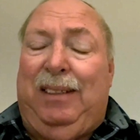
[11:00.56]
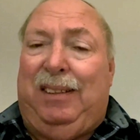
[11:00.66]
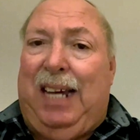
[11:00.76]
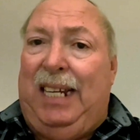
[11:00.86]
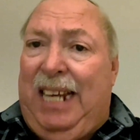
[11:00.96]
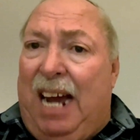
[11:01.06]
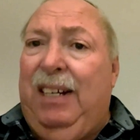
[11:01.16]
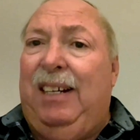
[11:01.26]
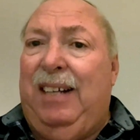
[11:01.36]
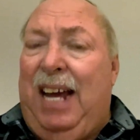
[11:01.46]
is a
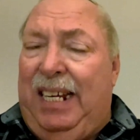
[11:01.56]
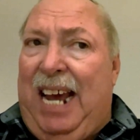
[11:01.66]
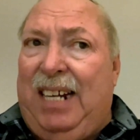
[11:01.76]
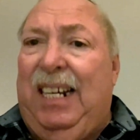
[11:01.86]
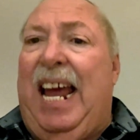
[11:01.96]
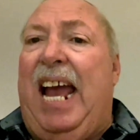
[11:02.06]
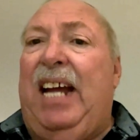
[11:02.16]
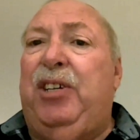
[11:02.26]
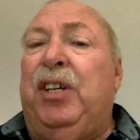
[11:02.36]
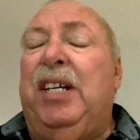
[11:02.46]
young
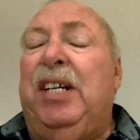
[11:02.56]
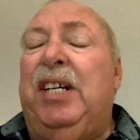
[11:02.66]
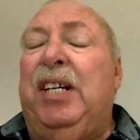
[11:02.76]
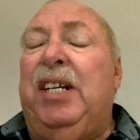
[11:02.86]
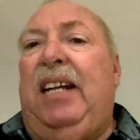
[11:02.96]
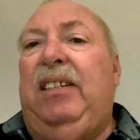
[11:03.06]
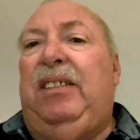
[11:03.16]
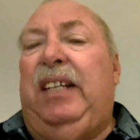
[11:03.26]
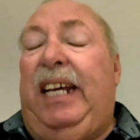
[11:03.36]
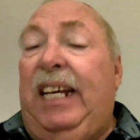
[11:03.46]
lad,
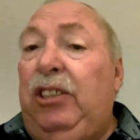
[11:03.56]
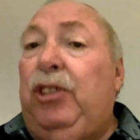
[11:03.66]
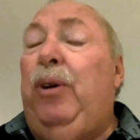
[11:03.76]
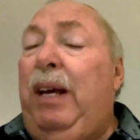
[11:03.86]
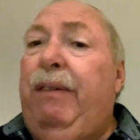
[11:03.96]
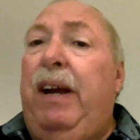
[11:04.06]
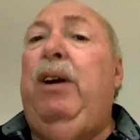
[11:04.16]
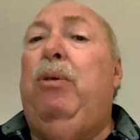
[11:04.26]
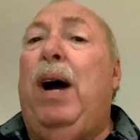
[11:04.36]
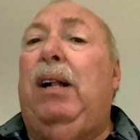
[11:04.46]
and he's doing
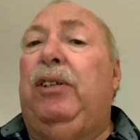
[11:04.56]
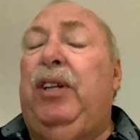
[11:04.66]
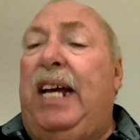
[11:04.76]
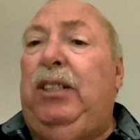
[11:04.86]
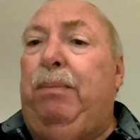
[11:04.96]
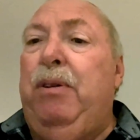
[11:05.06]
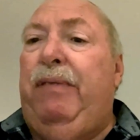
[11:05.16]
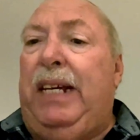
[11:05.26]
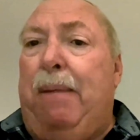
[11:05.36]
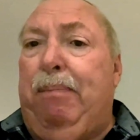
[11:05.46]
very well. He's
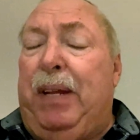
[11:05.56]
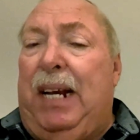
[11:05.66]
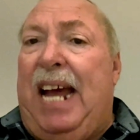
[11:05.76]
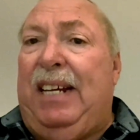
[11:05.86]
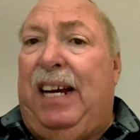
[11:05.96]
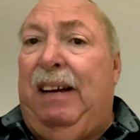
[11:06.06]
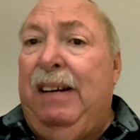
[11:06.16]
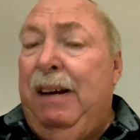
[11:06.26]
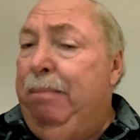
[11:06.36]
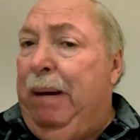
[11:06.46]
moving up the ladder,
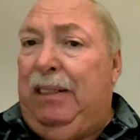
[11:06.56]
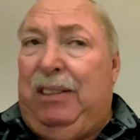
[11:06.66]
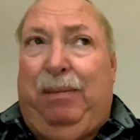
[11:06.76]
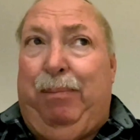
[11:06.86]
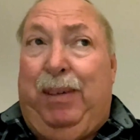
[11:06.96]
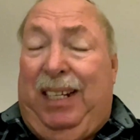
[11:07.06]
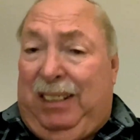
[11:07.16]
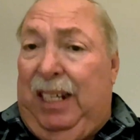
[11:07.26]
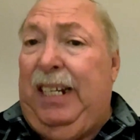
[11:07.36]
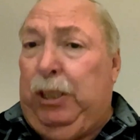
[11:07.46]
but
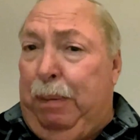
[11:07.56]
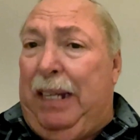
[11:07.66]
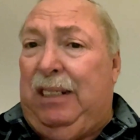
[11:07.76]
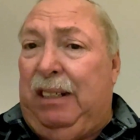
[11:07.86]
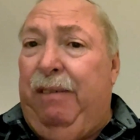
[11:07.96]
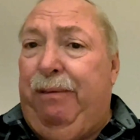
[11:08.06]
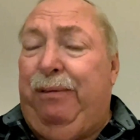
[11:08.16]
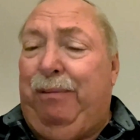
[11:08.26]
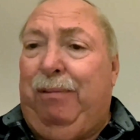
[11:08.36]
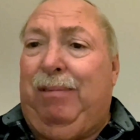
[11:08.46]
it's an expensive